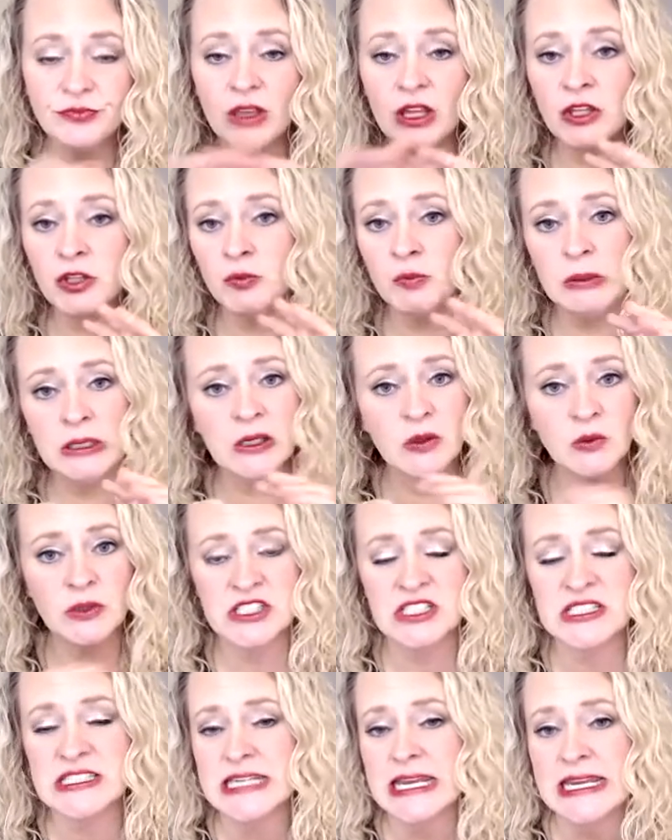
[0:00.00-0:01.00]
You pick
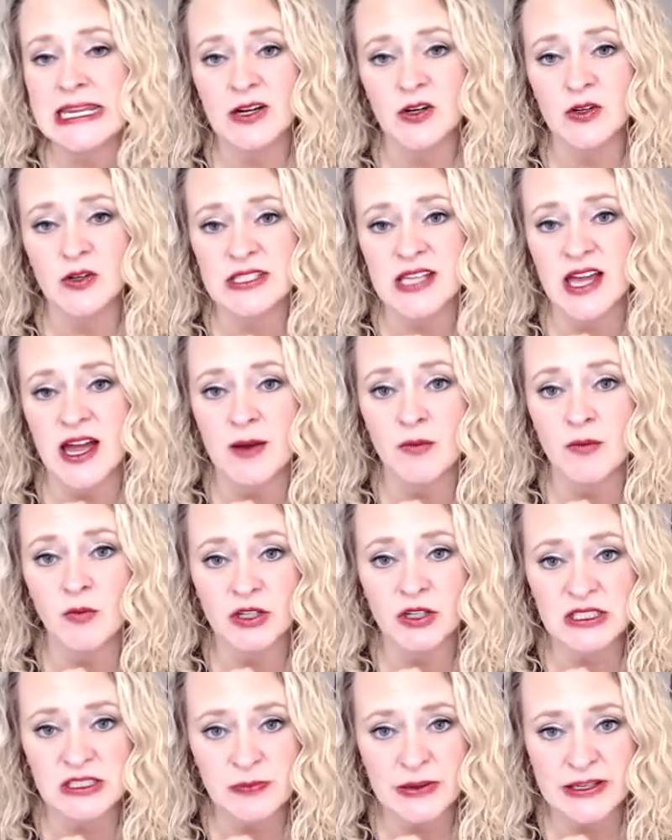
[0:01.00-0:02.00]
which date or time
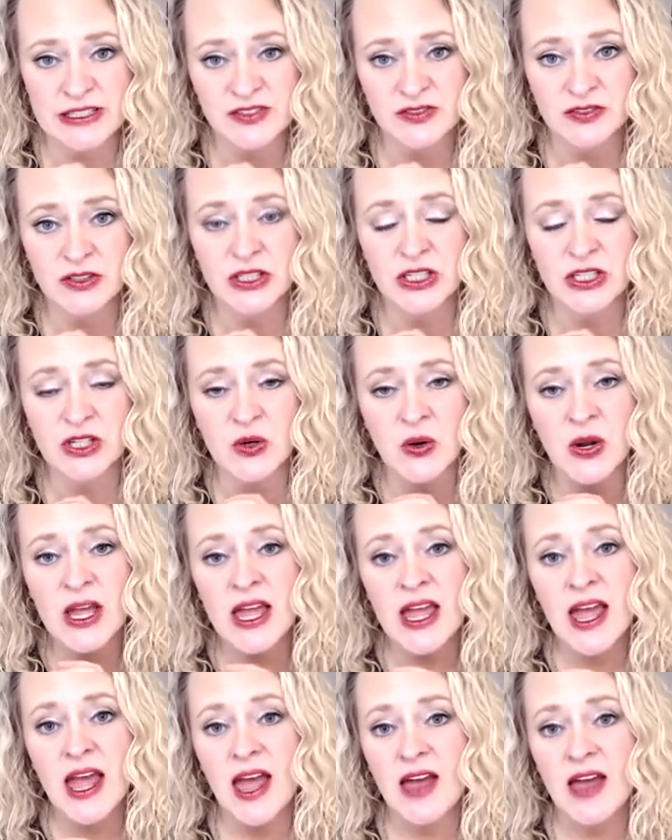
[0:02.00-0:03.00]
works best for you.
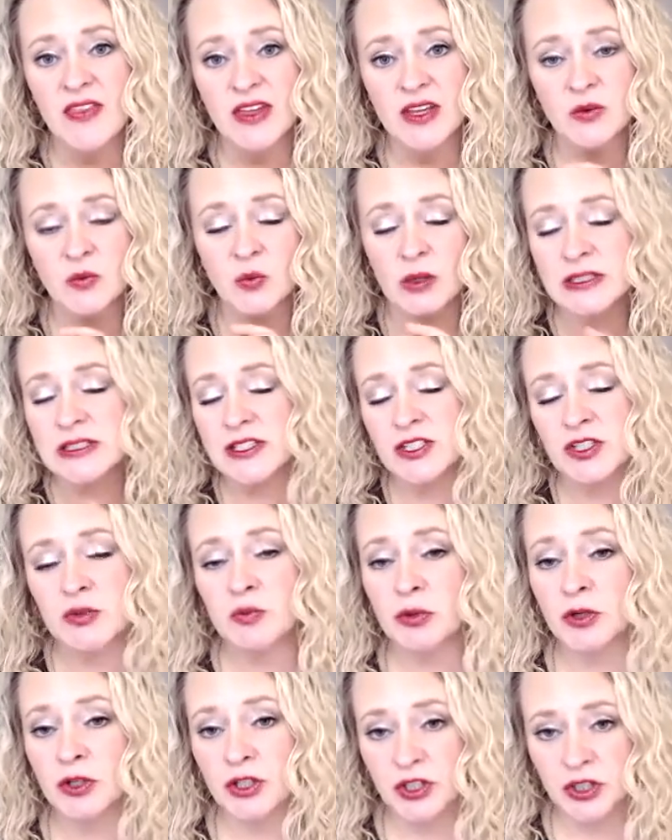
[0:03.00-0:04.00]
And then once you
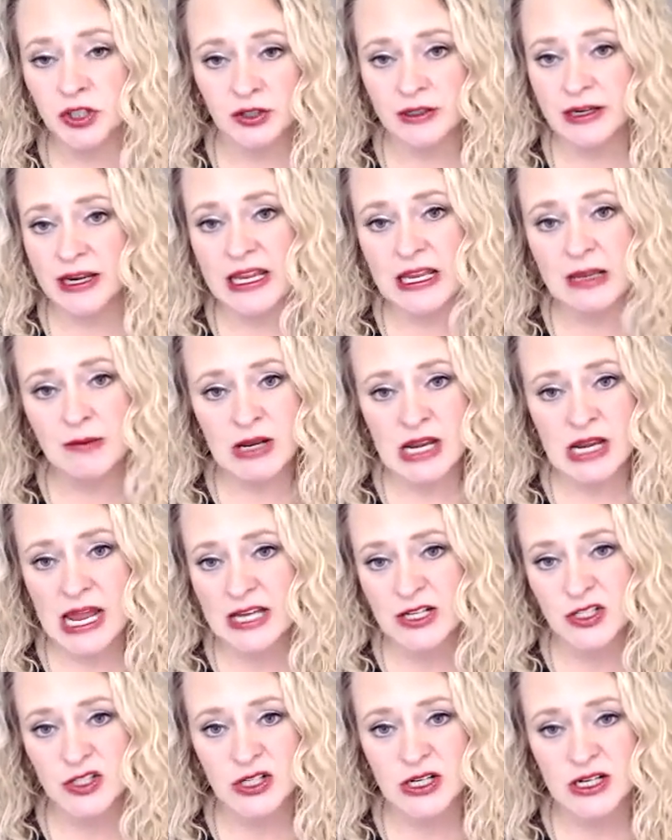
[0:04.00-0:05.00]
put your name and
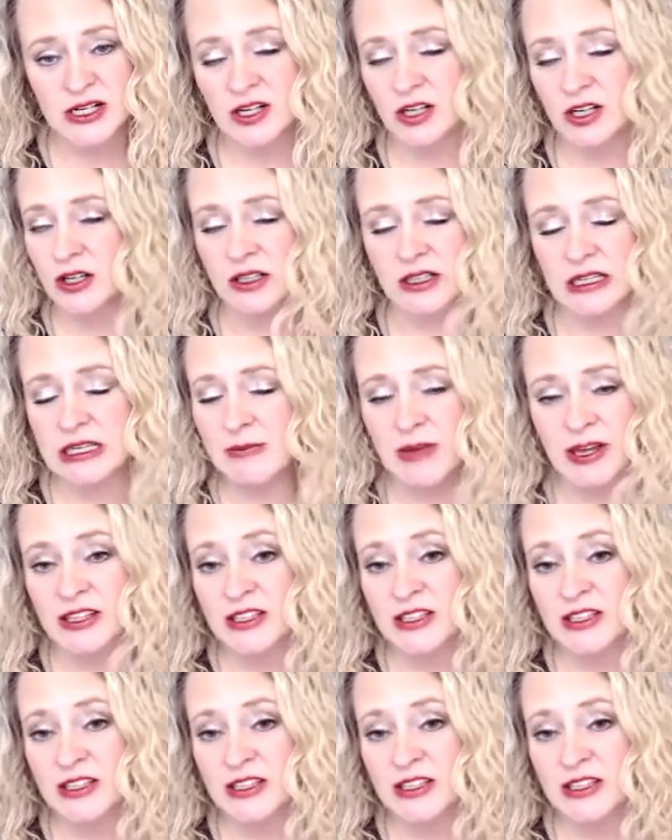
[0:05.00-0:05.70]
address or email